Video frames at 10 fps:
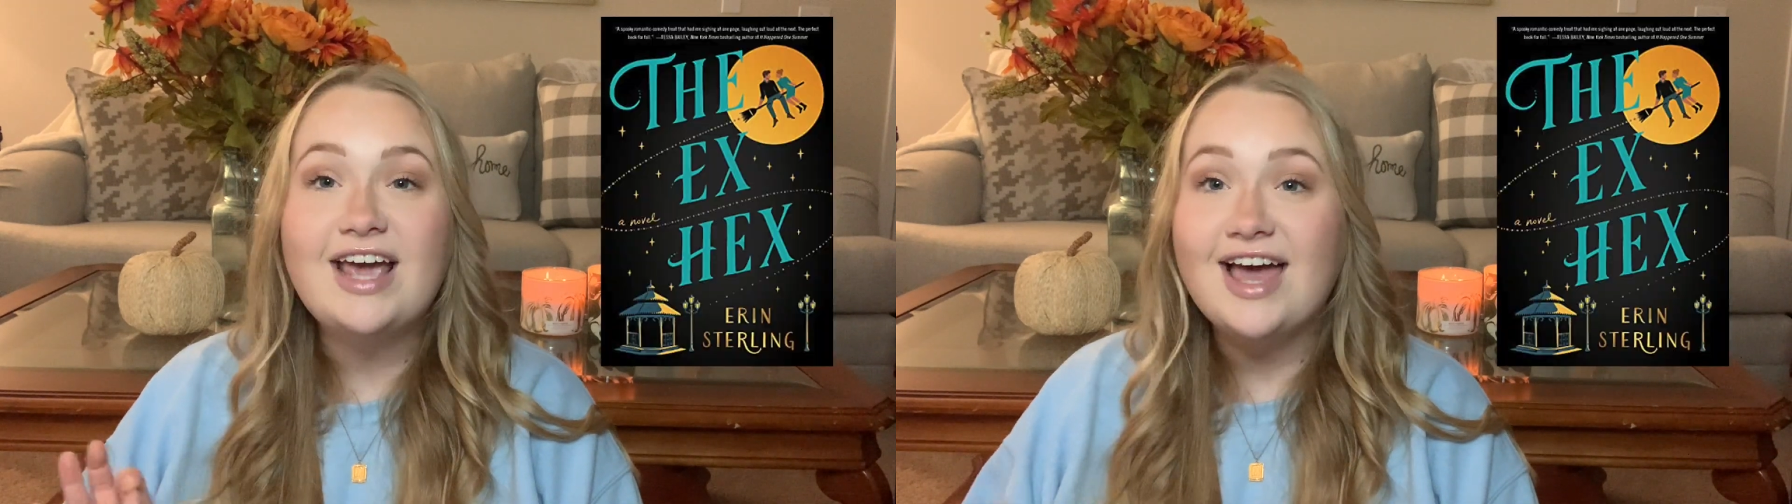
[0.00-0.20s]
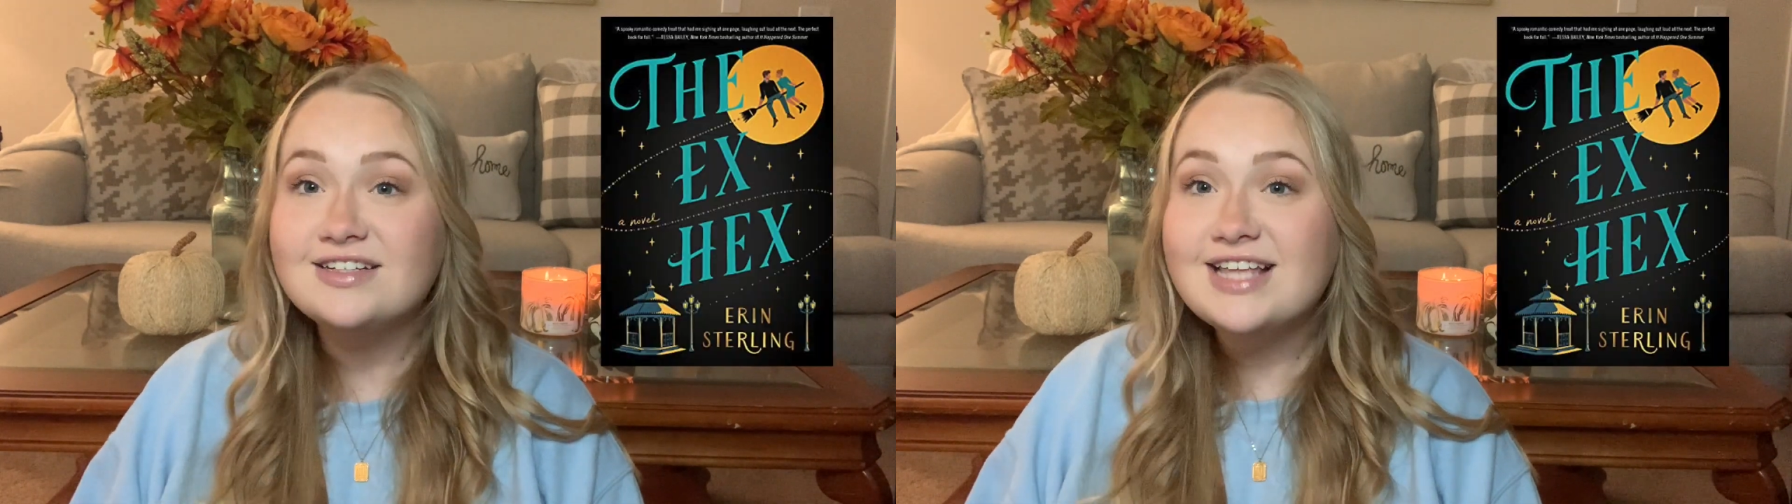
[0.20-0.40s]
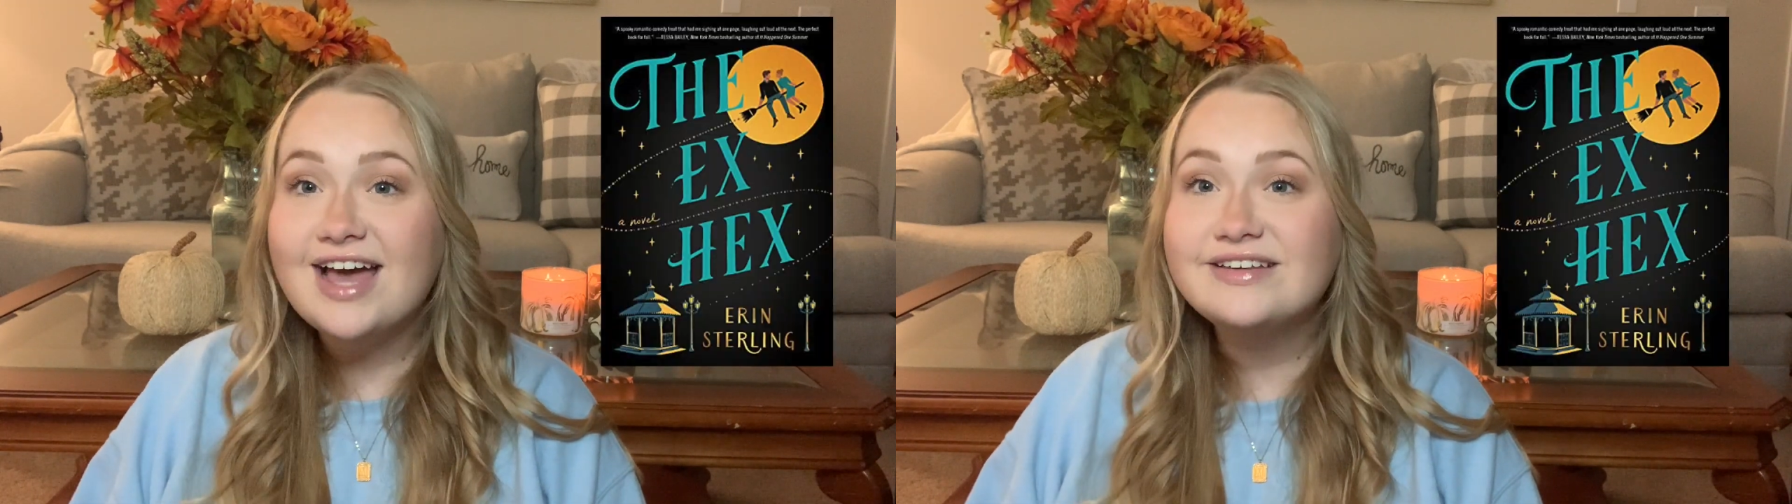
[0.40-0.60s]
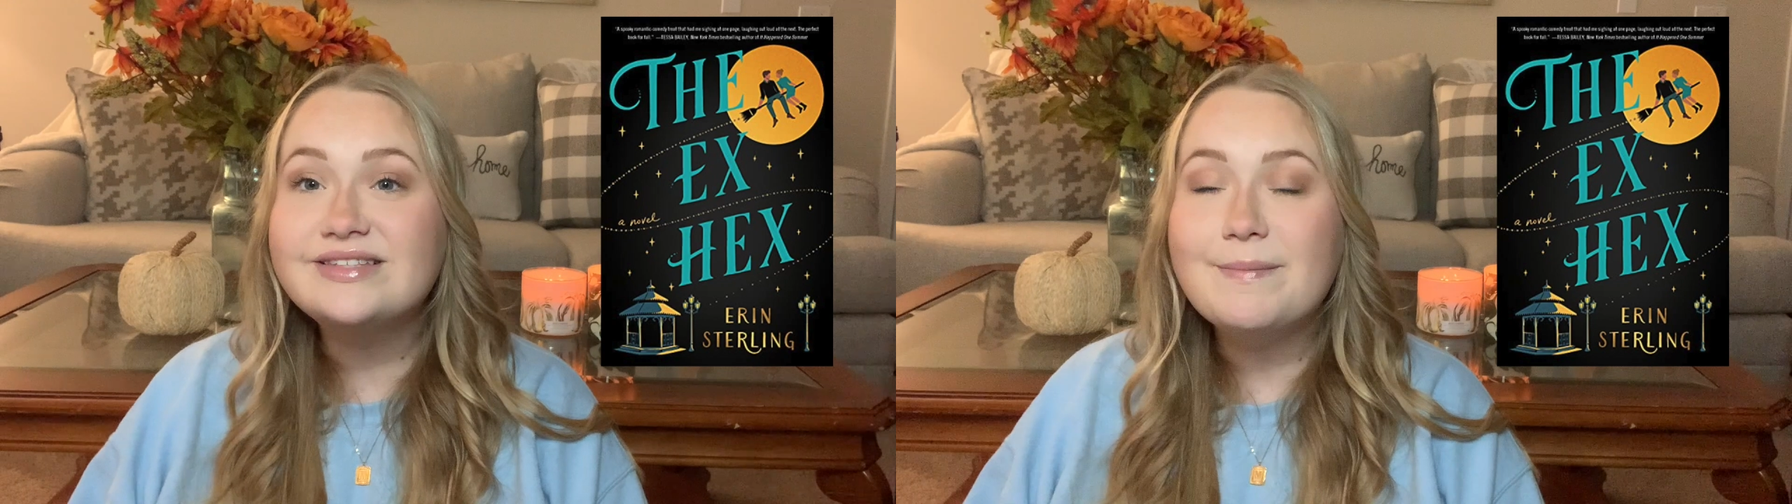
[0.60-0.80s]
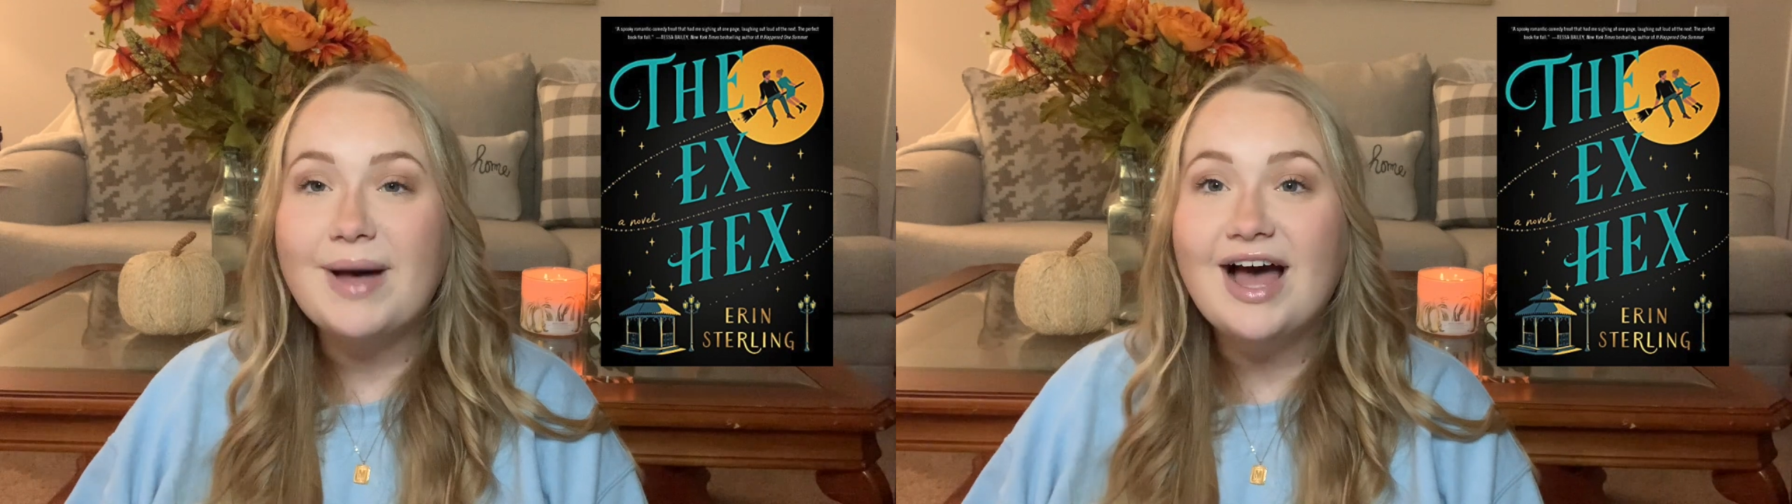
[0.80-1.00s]
X-Hex
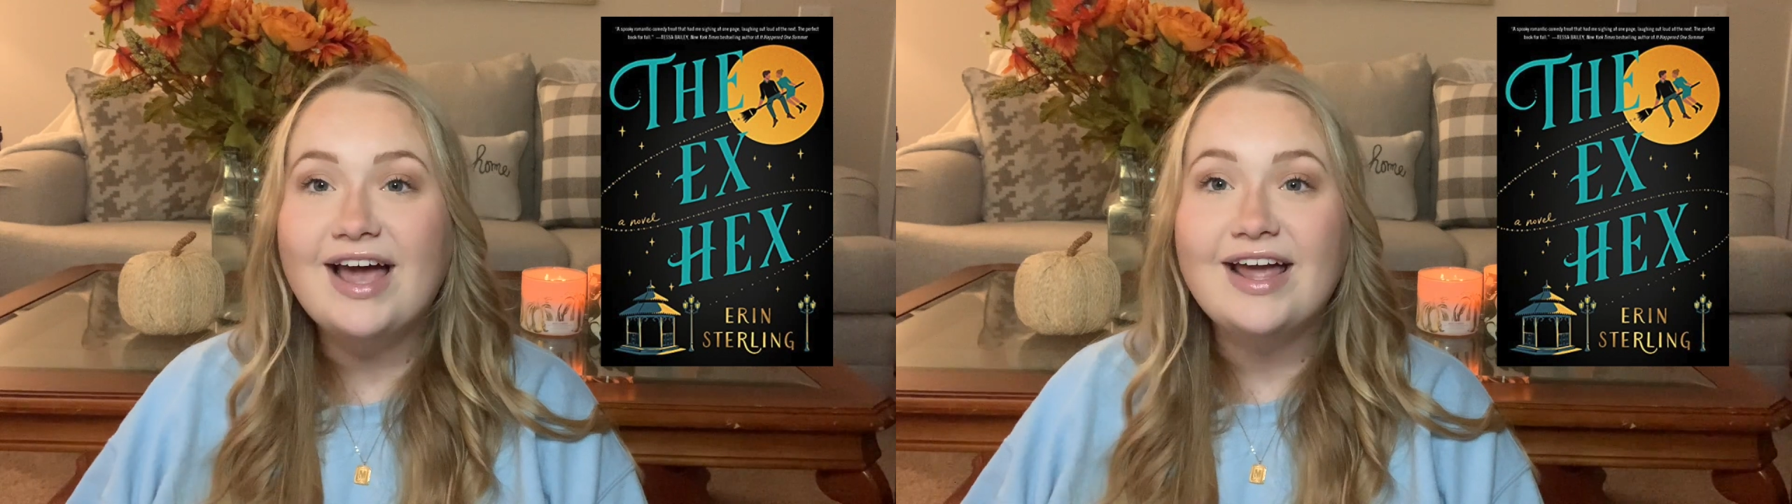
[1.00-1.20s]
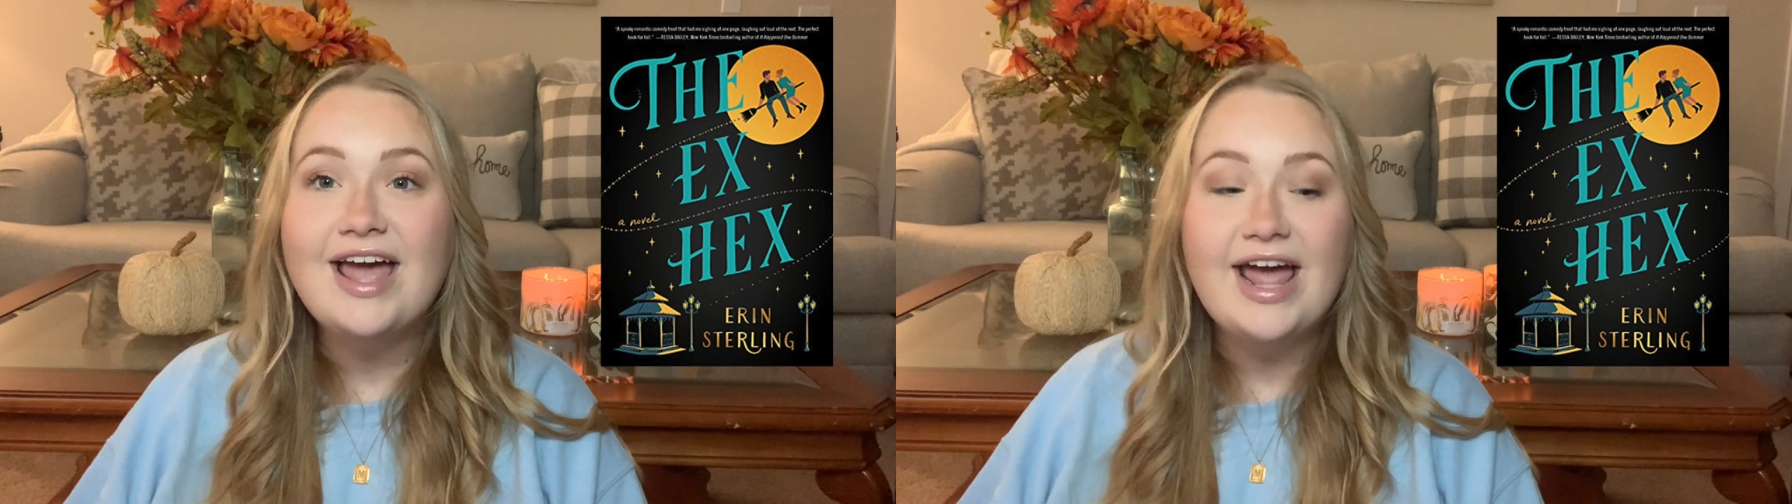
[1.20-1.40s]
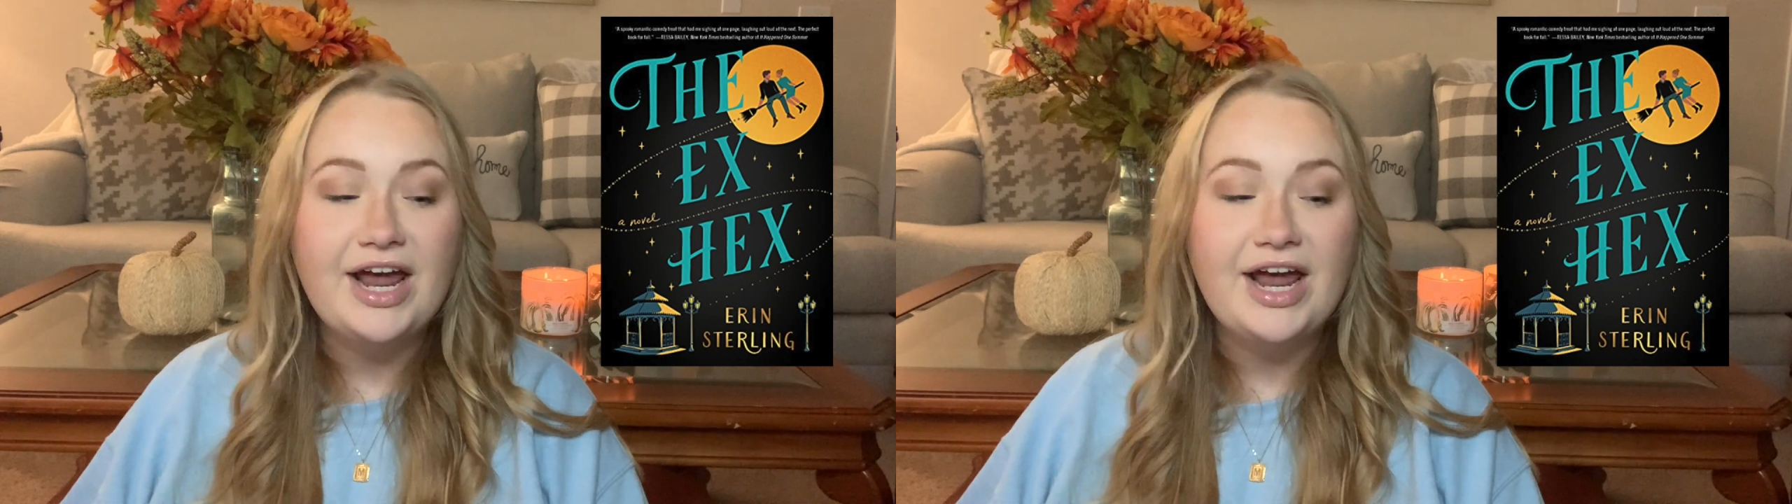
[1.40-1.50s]
by